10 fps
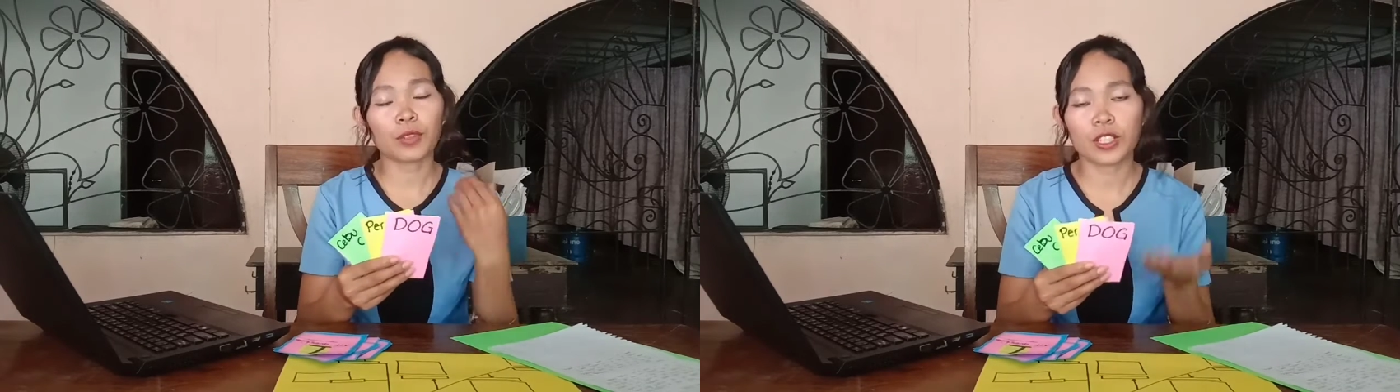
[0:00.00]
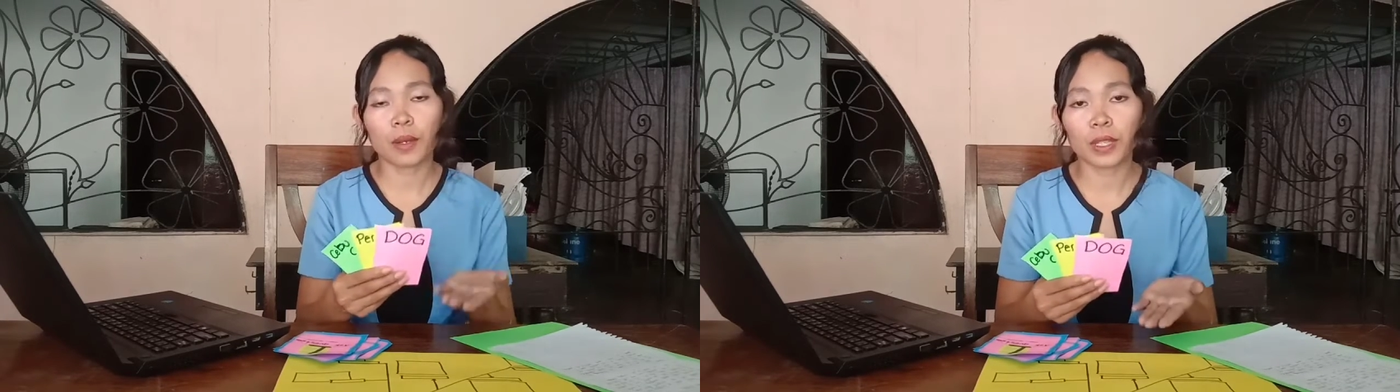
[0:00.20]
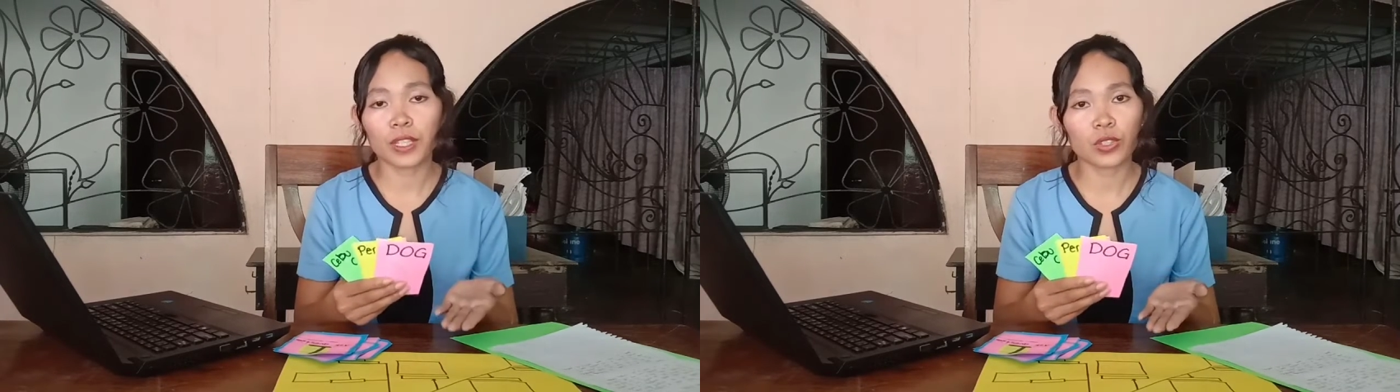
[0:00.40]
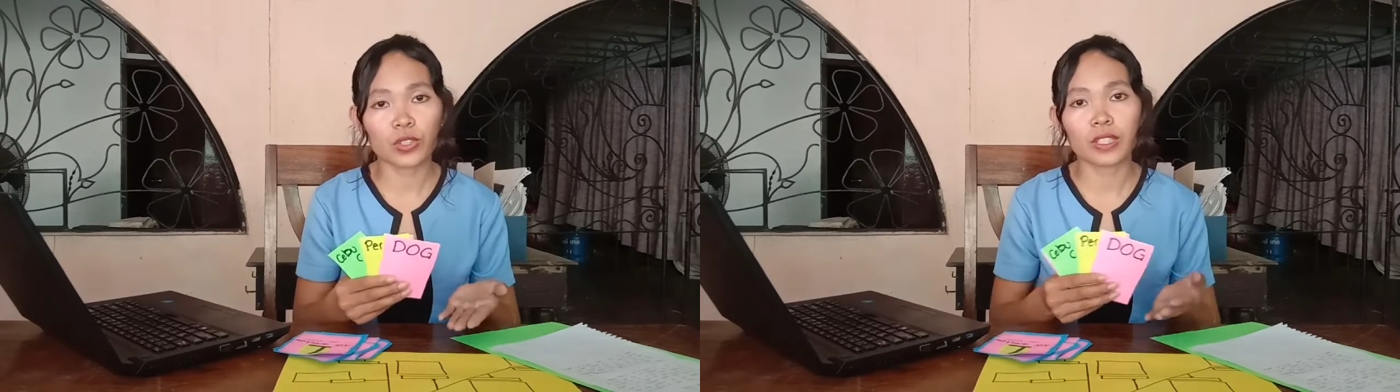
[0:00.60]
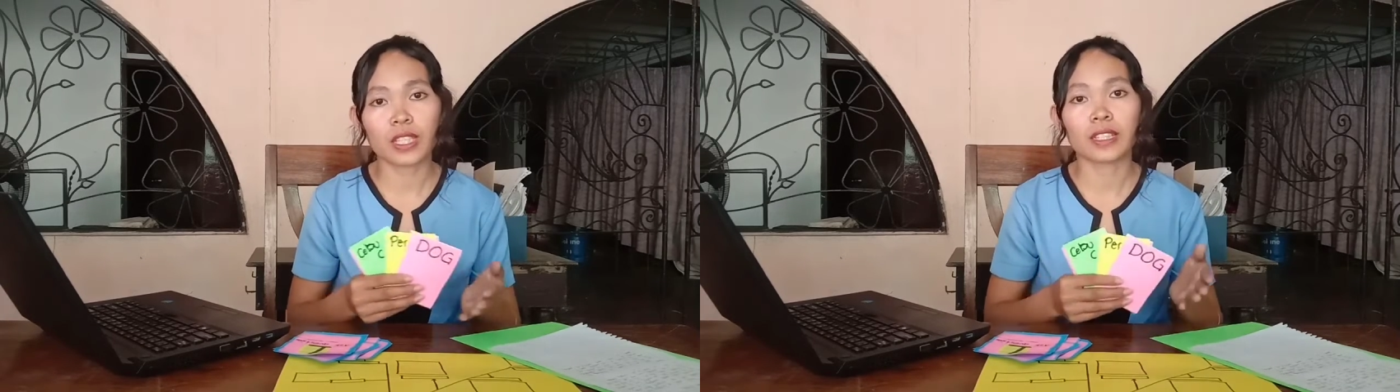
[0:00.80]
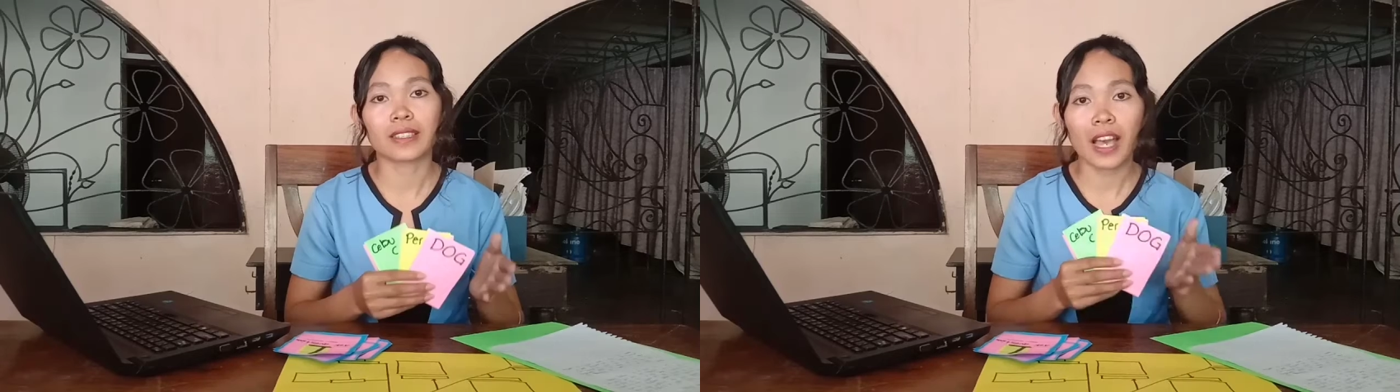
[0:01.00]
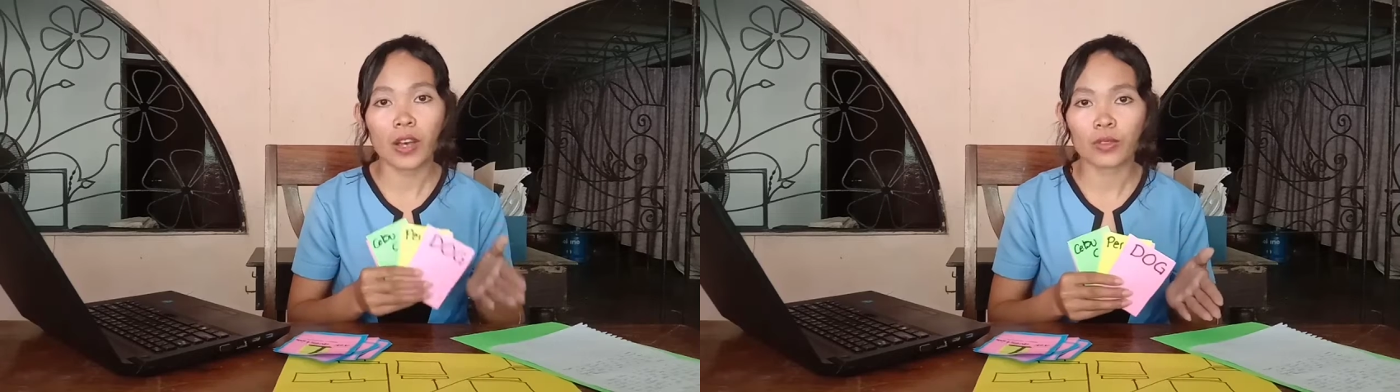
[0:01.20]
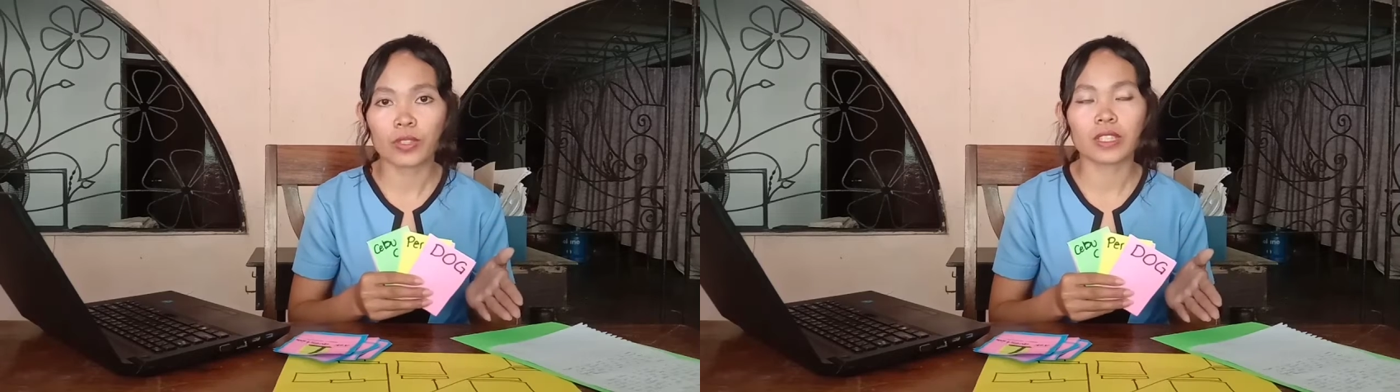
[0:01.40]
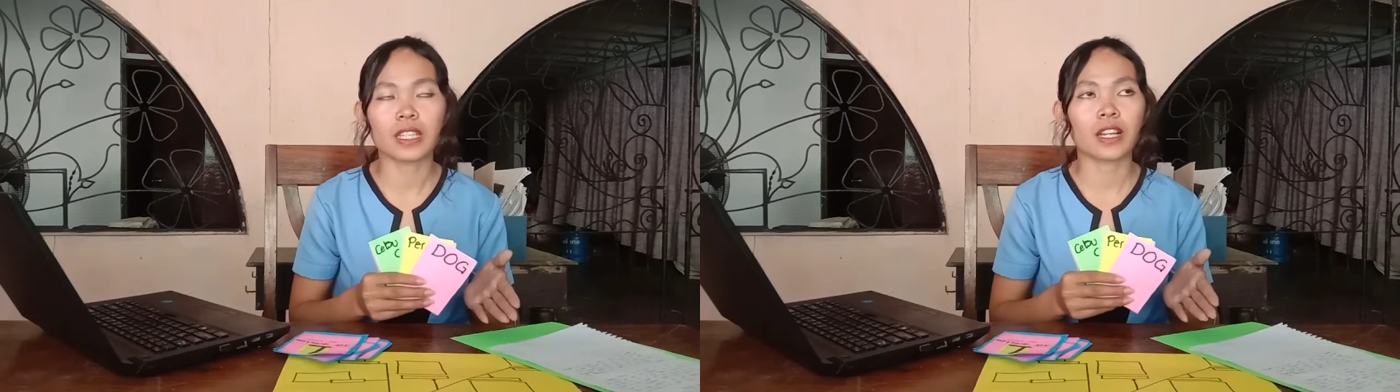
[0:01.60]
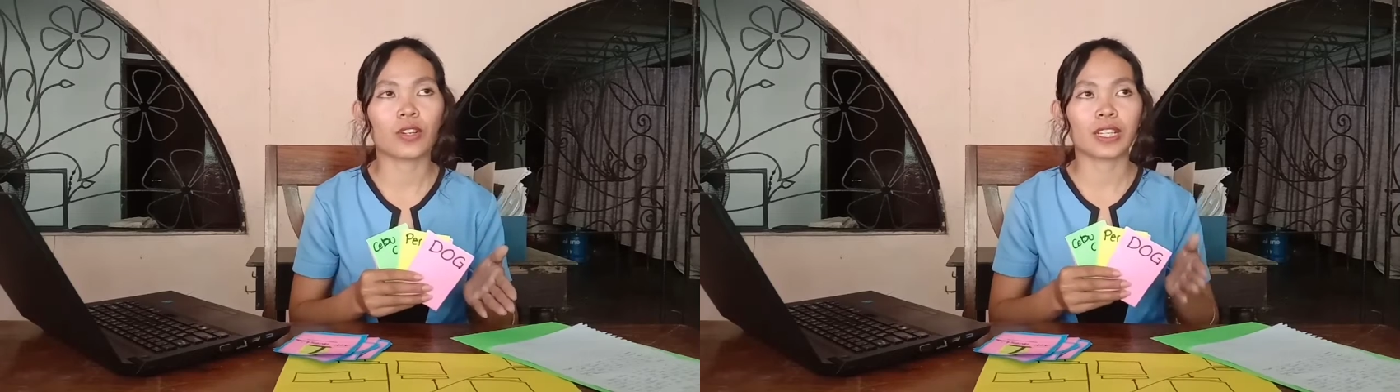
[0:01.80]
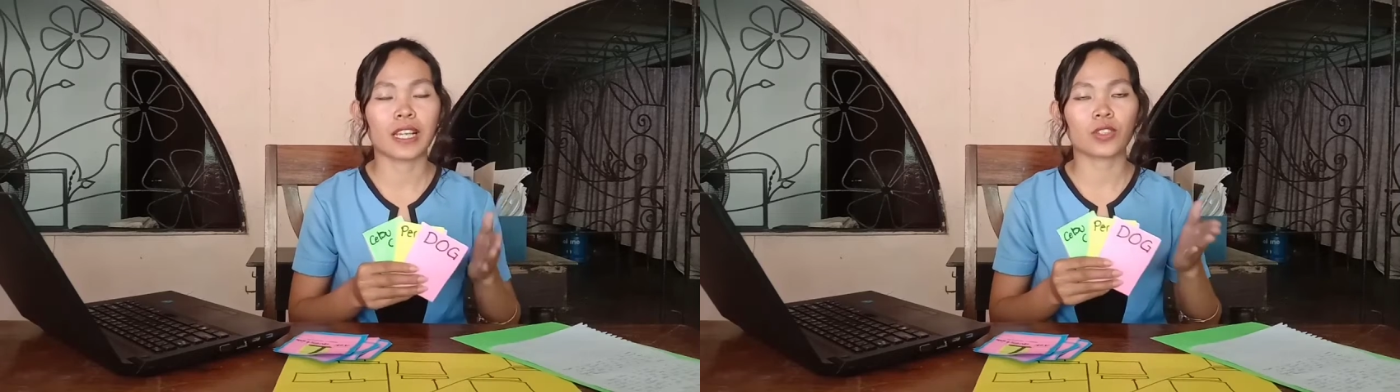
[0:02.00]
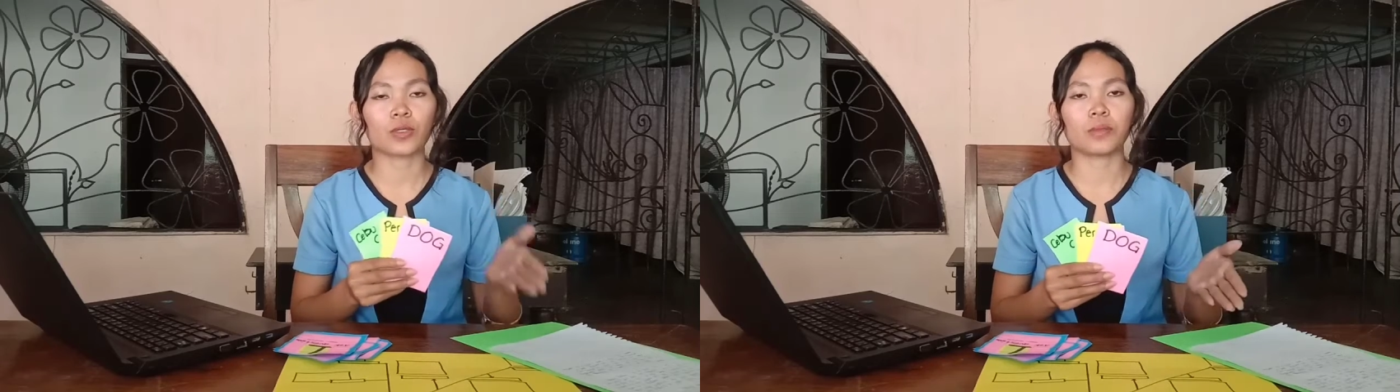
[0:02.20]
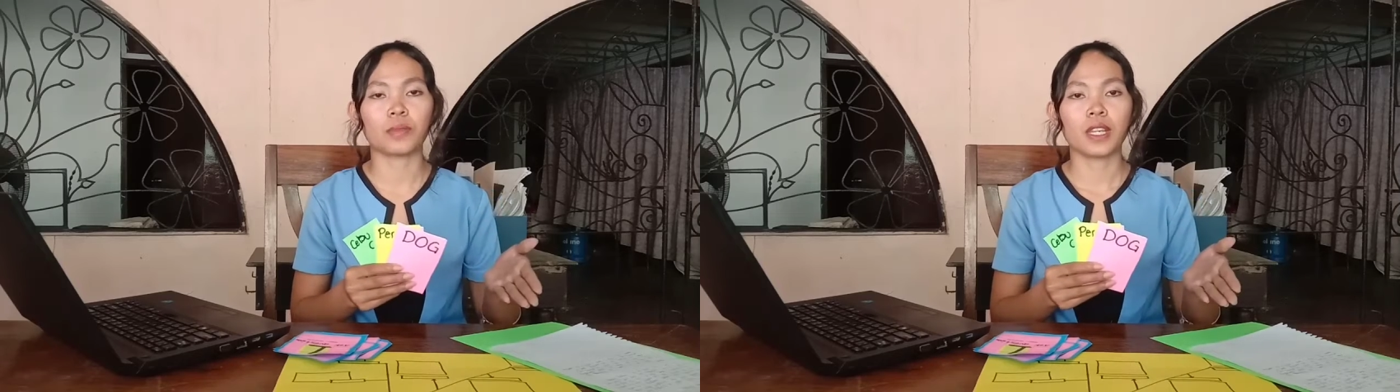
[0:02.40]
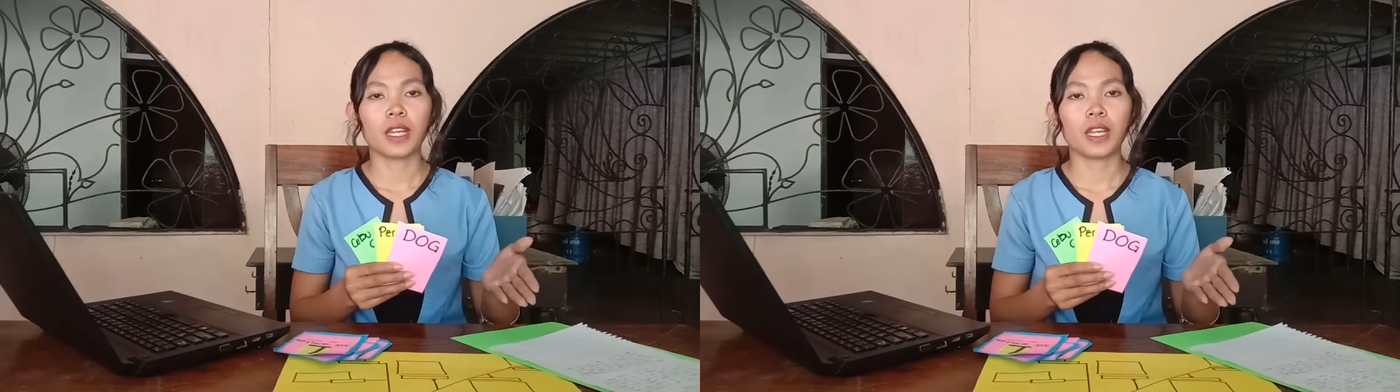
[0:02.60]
example introducing nouns in our classroom,